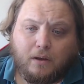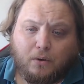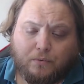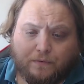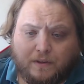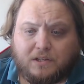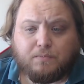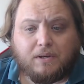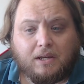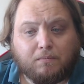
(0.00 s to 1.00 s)
With this
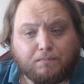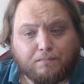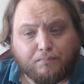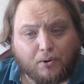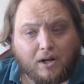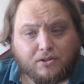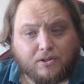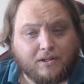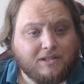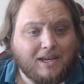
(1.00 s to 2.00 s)
being brought to
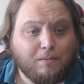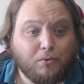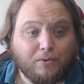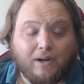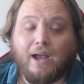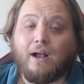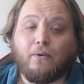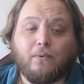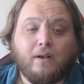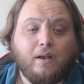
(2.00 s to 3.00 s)
the table
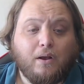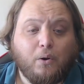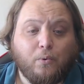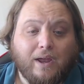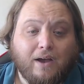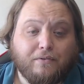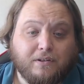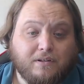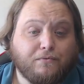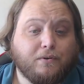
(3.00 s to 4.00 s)
now, we have a
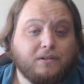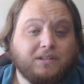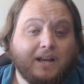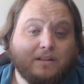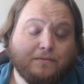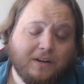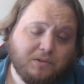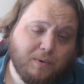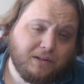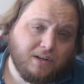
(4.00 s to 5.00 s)
different set of
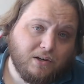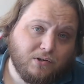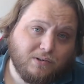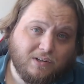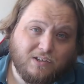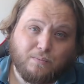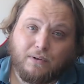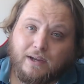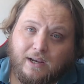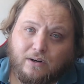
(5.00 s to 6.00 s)
expectations as
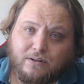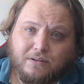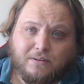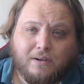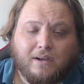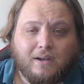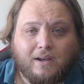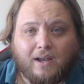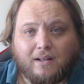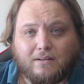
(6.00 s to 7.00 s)
players,
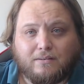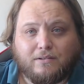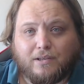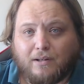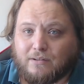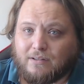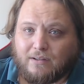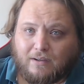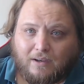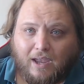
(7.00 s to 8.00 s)
and
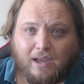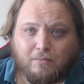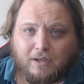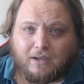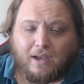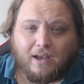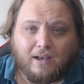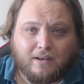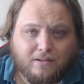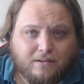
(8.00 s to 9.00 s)
since gaming
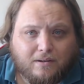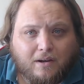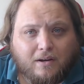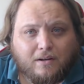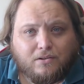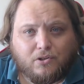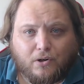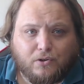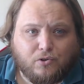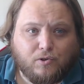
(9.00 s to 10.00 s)
has
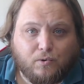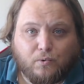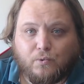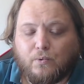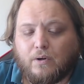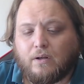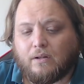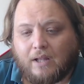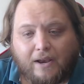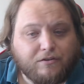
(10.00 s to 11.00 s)
turned to
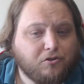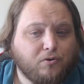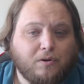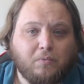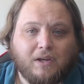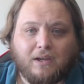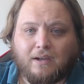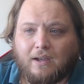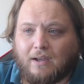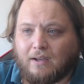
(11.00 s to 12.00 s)
live streaming
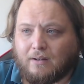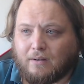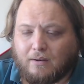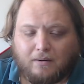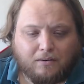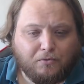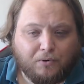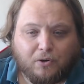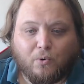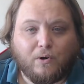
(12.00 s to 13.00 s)
and
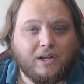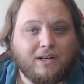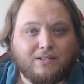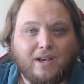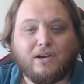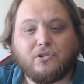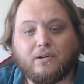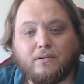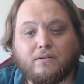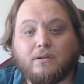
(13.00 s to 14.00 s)
recording
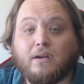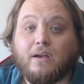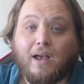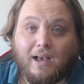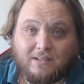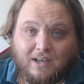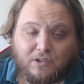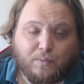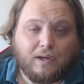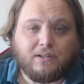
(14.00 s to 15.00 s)
sessions as
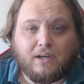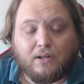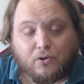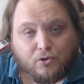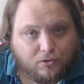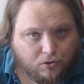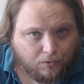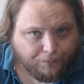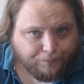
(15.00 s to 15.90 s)
spectators too.